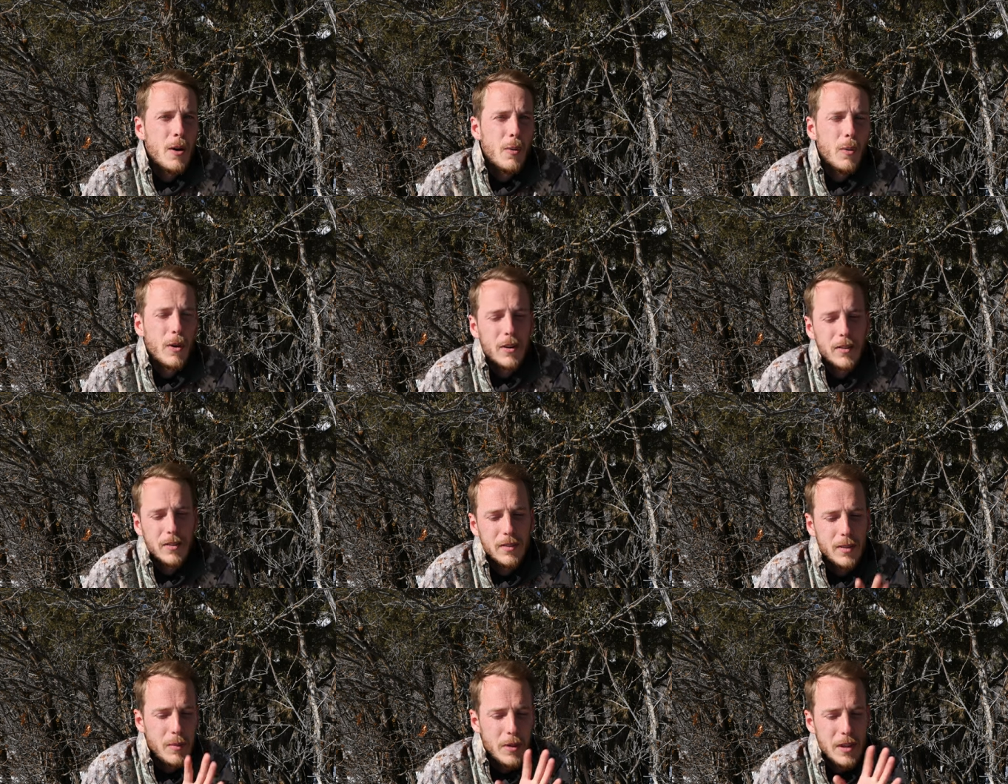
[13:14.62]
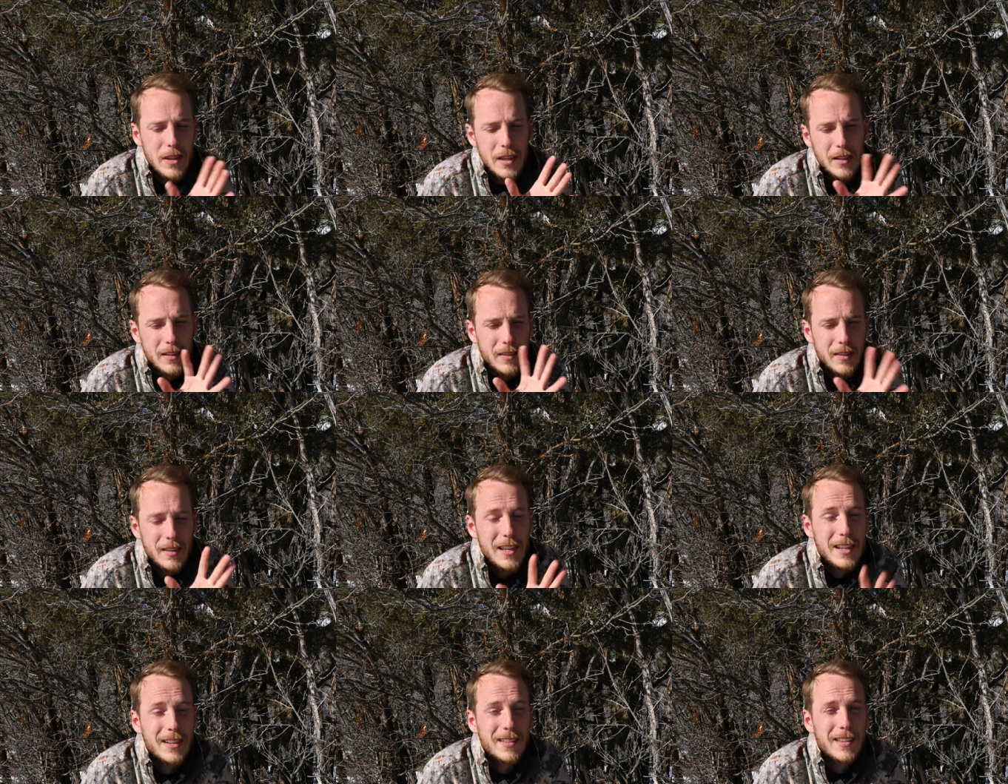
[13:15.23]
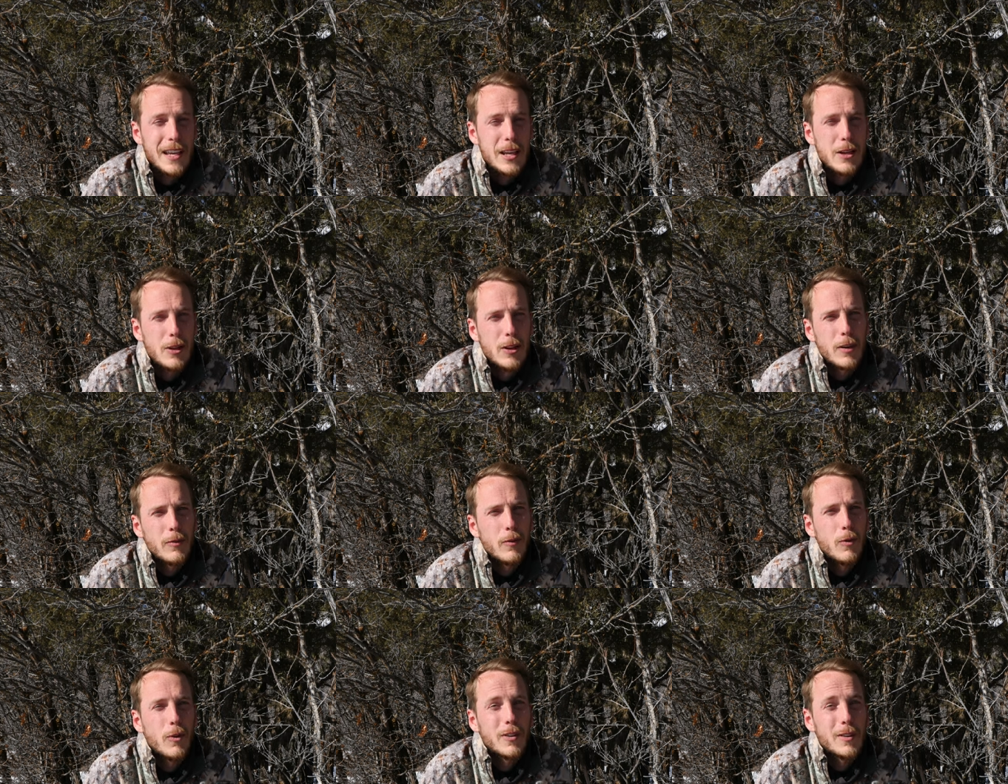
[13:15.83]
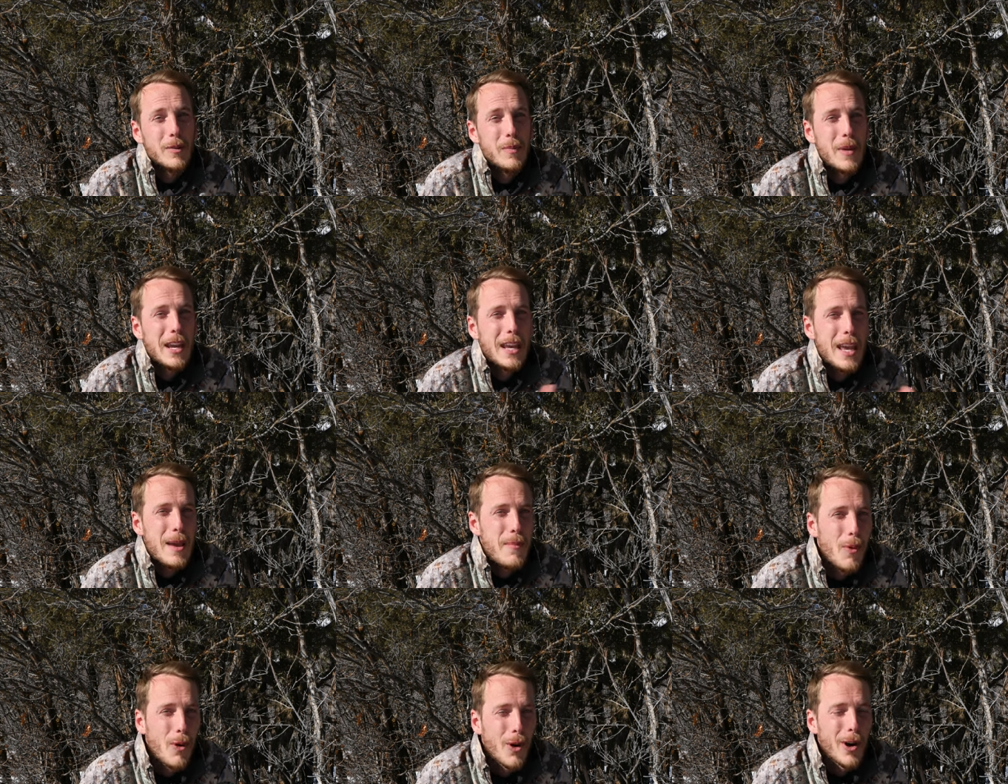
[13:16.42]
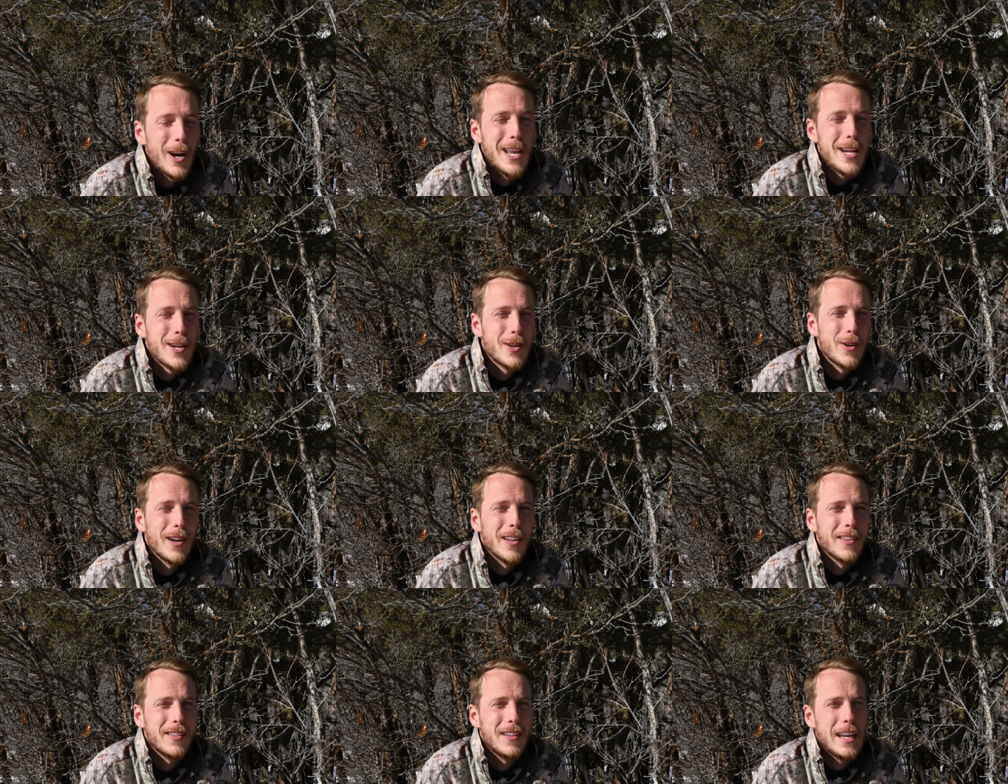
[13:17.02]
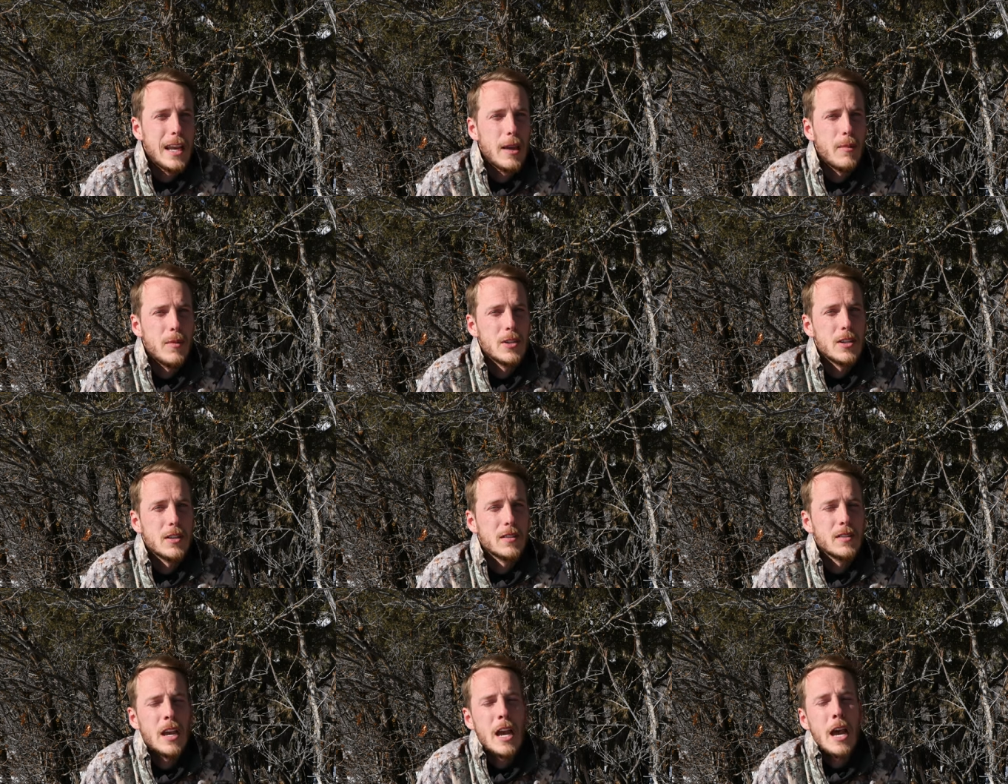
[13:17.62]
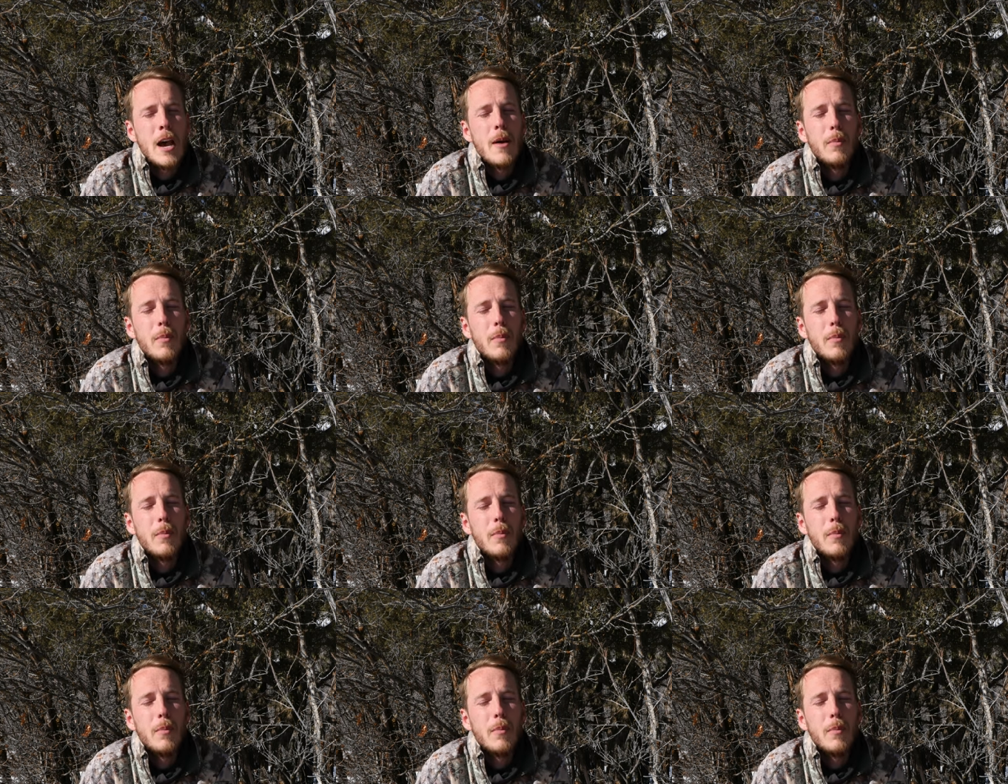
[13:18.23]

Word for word: What are some of these things that you look for to make a more interesting images?